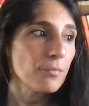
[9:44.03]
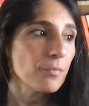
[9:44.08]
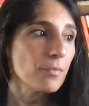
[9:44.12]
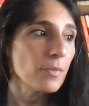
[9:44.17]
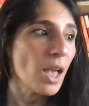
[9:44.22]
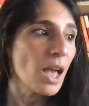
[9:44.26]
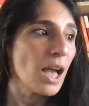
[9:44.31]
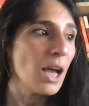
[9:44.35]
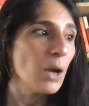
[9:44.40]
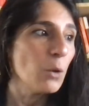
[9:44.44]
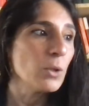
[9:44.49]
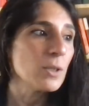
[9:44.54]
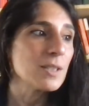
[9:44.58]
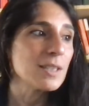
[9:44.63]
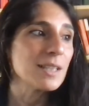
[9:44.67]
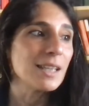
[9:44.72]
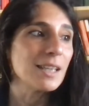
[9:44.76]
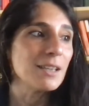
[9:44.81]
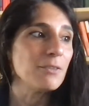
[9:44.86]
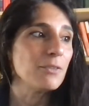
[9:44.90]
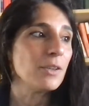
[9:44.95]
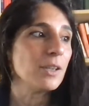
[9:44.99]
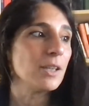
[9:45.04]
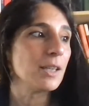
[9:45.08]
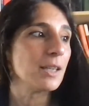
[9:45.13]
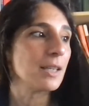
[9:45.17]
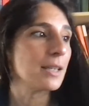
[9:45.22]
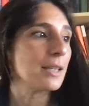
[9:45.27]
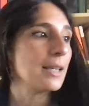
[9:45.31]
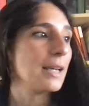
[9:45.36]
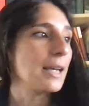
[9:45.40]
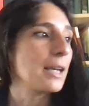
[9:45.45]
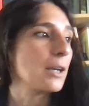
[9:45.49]
I was giving
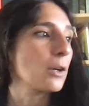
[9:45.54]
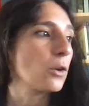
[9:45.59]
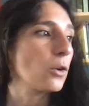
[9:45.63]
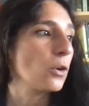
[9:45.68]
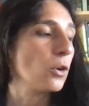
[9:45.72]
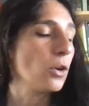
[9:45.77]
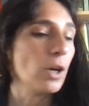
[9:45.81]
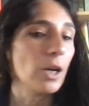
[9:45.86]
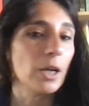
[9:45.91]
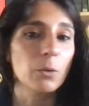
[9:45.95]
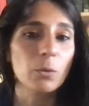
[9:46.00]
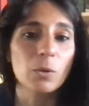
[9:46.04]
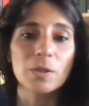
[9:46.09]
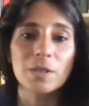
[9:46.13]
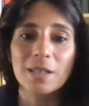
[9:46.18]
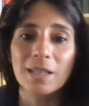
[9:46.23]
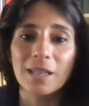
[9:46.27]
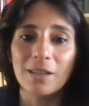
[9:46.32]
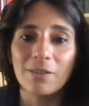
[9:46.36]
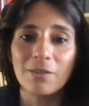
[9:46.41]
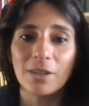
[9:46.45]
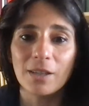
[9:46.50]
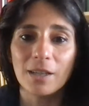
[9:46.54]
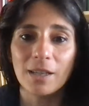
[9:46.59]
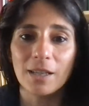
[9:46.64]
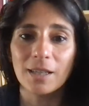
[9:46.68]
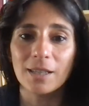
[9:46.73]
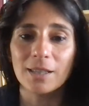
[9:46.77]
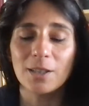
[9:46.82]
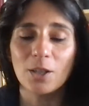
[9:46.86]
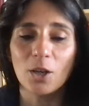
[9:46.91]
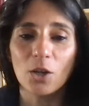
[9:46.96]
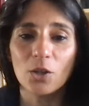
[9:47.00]

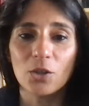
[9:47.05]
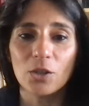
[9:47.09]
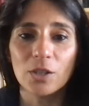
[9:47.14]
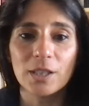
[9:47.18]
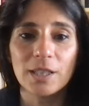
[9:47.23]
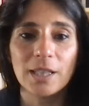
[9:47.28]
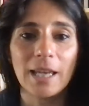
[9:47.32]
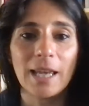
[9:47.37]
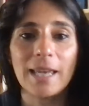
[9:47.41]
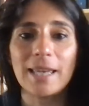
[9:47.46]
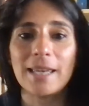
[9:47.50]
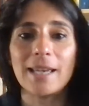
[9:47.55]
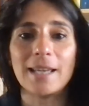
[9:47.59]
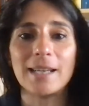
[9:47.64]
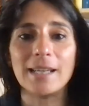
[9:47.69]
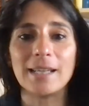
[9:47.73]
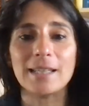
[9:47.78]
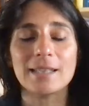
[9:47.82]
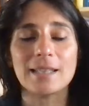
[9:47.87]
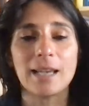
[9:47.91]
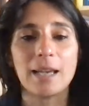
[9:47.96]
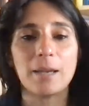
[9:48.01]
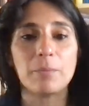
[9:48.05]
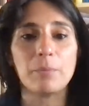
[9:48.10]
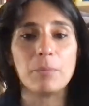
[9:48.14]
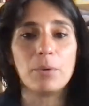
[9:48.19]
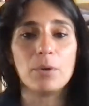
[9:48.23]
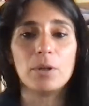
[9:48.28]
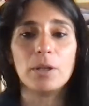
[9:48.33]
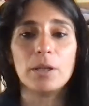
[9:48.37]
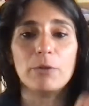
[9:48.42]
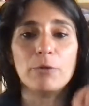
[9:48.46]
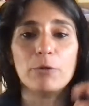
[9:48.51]
the other day an
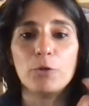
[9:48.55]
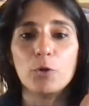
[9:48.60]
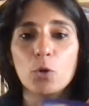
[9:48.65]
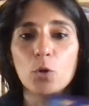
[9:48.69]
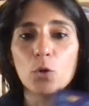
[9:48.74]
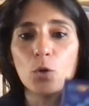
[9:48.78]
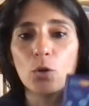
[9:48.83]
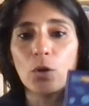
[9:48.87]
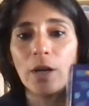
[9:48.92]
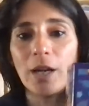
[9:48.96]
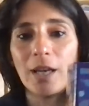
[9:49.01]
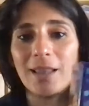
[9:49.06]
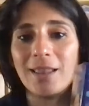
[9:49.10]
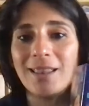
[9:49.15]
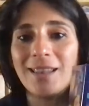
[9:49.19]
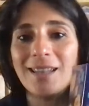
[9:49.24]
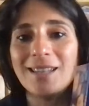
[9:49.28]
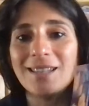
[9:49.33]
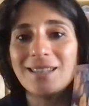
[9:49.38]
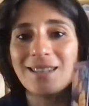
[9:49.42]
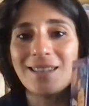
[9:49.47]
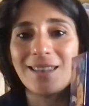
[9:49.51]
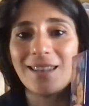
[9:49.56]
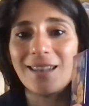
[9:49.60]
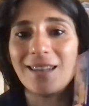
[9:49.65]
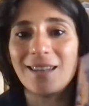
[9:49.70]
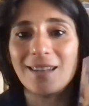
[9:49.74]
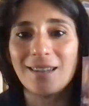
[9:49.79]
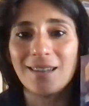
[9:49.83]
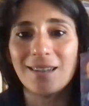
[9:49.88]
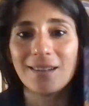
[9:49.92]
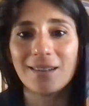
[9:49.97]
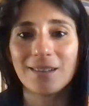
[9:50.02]
example. If you look at this
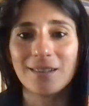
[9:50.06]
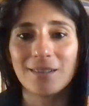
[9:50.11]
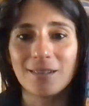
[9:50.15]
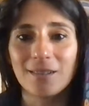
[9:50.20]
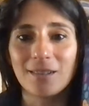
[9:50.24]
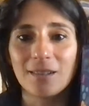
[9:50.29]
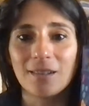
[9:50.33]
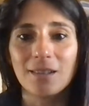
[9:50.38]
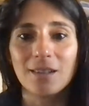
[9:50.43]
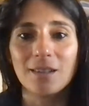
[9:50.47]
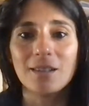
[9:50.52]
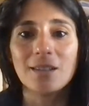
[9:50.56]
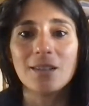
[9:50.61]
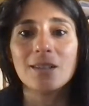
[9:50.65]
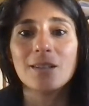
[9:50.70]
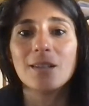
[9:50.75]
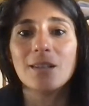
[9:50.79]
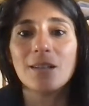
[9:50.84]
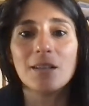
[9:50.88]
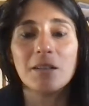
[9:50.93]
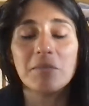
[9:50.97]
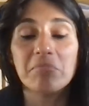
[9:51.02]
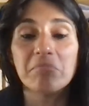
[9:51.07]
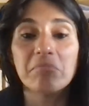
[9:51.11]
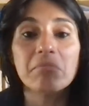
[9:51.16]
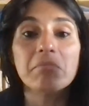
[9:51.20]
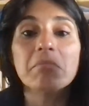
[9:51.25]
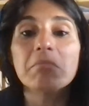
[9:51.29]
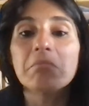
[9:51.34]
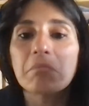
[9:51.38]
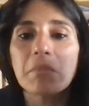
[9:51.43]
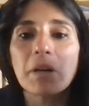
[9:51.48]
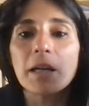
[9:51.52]
thing,
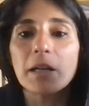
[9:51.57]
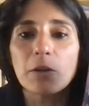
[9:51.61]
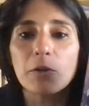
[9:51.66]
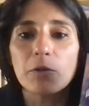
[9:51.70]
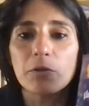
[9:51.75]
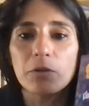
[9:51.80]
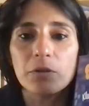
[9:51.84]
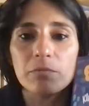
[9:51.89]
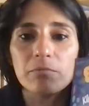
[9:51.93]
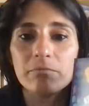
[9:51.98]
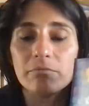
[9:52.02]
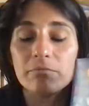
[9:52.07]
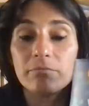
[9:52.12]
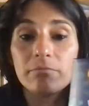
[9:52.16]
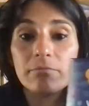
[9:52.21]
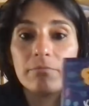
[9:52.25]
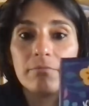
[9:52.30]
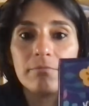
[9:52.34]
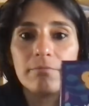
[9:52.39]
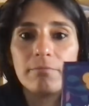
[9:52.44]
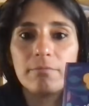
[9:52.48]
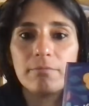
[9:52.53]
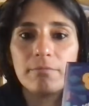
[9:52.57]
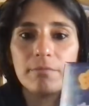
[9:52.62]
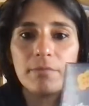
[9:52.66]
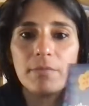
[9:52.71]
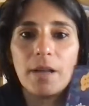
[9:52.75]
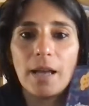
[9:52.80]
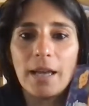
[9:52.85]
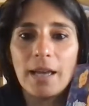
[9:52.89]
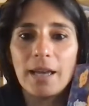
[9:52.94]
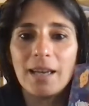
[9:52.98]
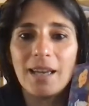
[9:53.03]
ecco,
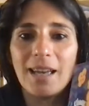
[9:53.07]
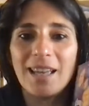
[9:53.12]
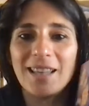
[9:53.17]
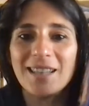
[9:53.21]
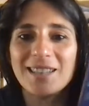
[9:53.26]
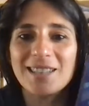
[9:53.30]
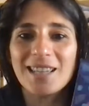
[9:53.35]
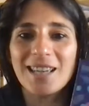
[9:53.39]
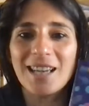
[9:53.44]
and